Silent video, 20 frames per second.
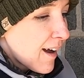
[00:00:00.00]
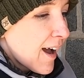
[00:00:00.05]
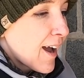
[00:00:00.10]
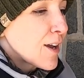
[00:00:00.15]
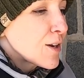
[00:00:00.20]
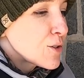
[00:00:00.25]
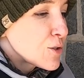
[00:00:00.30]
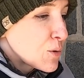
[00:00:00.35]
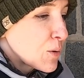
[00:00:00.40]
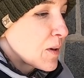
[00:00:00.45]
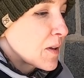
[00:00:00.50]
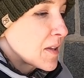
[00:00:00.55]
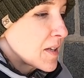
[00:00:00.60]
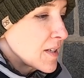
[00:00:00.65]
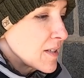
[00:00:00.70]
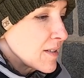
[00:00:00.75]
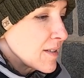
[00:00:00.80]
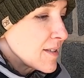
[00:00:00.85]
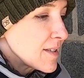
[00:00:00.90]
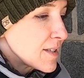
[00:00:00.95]
I enjoy
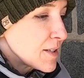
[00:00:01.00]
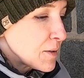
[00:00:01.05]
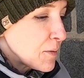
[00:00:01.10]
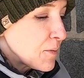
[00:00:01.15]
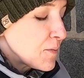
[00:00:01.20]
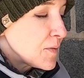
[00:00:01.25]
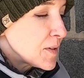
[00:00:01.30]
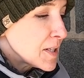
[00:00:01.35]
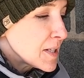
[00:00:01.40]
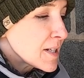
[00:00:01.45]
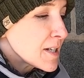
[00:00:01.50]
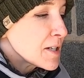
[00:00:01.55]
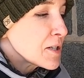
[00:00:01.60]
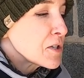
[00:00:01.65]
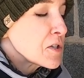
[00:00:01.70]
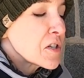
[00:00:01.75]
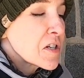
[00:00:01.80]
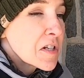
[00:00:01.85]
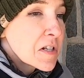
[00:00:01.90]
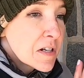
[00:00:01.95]
these. You know,
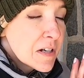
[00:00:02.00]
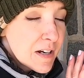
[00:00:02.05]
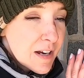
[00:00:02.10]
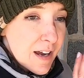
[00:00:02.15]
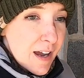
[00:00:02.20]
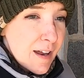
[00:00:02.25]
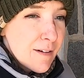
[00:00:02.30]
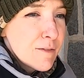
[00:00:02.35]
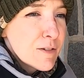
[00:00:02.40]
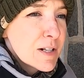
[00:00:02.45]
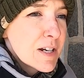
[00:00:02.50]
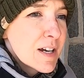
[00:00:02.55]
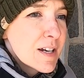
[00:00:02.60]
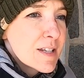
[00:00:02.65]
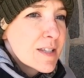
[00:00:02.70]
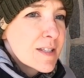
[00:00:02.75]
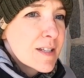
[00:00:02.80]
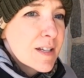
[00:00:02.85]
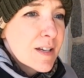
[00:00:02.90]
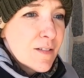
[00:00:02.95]
vintage
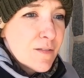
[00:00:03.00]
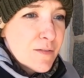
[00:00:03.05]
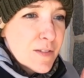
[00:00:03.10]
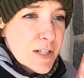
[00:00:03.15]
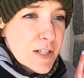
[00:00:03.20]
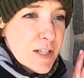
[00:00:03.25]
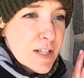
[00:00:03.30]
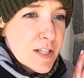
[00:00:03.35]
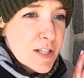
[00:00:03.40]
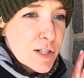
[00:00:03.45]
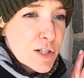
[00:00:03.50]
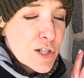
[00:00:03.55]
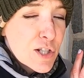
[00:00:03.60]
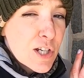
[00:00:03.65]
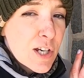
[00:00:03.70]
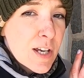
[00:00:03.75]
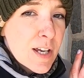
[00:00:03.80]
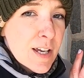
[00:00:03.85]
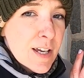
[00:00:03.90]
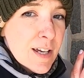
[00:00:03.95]
advertising,
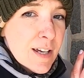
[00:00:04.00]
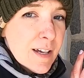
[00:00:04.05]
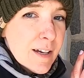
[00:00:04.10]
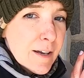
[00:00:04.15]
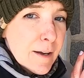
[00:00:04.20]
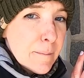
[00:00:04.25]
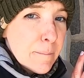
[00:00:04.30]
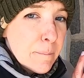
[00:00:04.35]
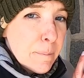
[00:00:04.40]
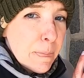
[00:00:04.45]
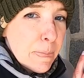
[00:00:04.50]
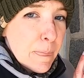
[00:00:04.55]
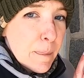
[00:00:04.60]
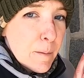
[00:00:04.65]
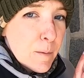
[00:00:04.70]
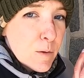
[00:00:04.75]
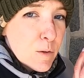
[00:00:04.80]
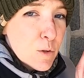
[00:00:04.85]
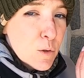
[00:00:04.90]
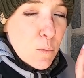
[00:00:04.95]
vintage um,
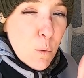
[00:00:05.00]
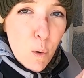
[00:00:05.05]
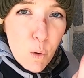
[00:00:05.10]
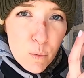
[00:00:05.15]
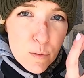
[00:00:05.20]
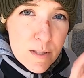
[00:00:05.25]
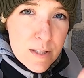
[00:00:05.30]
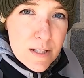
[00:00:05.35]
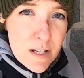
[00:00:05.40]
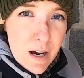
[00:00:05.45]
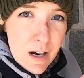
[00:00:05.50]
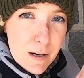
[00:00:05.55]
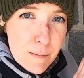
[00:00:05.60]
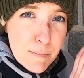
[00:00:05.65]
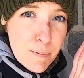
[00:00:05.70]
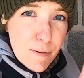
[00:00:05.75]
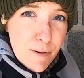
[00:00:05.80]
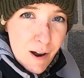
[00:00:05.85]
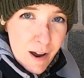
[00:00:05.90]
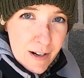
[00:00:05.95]
new old stock
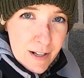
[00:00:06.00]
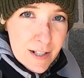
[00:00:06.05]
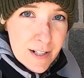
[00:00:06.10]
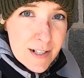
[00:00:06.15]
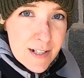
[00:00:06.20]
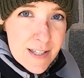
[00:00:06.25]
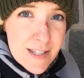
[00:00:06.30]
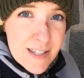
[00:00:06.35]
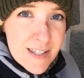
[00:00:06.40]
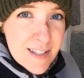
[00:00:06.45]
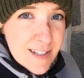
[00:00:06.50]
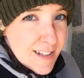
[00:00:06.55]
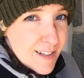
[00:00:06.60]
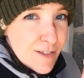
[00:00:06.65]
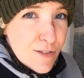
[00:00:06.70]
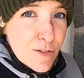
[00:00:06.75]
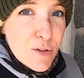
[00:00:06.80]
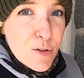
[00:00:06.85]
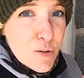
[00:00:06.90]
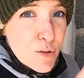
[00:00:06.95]
products.
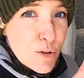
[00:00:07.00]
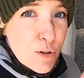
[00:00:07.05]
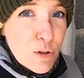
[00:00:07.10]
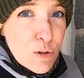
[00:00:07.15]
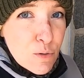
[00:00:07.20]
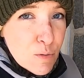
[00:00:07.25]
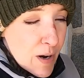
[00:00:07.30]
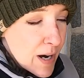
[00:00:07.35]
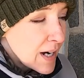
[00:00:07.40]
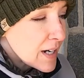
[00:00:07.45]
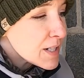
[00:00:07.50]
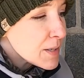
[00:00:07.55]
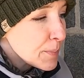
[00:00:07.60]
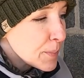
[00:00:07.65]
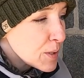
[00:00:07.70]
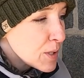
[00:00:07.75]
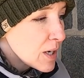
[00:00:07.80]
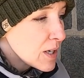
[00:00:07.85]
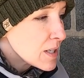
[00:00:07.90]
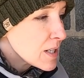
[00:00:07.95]
They're they're great to
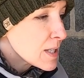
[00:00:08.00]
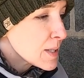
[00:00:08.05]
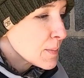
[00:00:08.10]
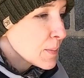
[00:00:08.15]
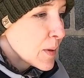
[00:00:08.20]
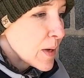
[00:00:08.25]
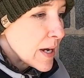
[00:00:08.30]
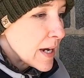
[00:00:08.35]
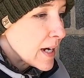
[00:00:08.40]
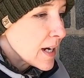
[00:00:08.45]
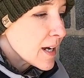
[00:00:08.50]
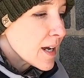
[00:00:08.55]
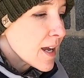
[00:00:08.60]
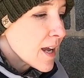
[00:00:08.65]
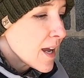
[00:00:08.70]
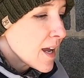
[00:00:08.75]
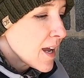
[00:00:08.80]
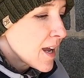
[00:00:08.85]
put on display.